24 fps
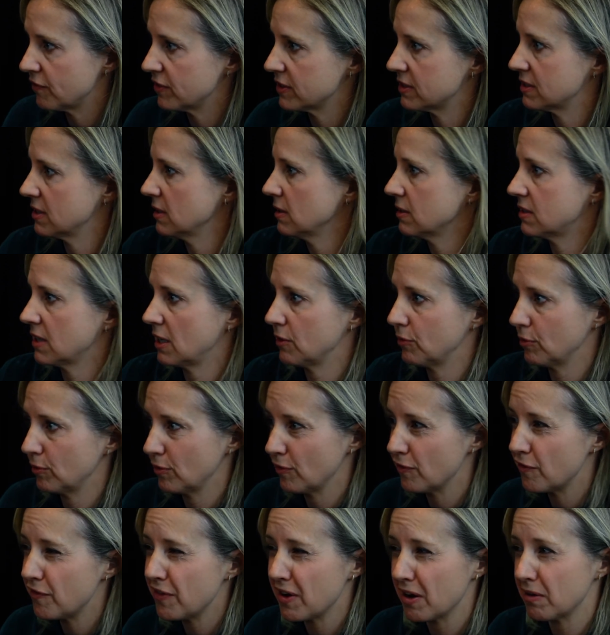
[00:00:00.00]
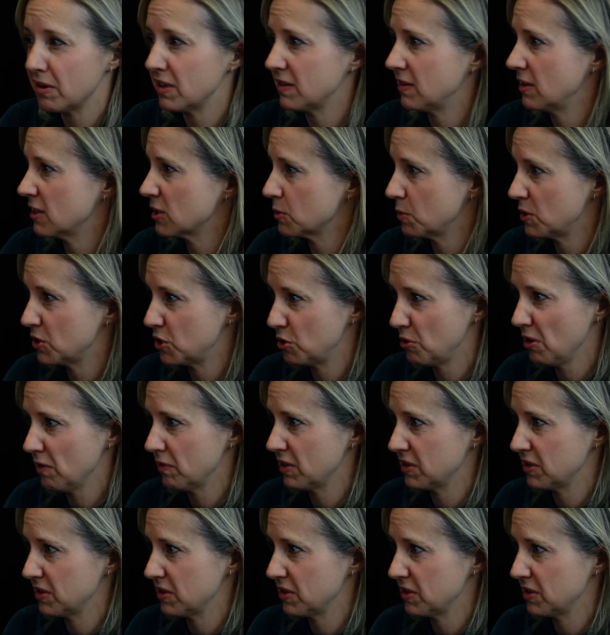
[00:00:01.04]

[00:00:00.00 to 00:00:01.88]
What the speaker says: facilitate through the very things we do every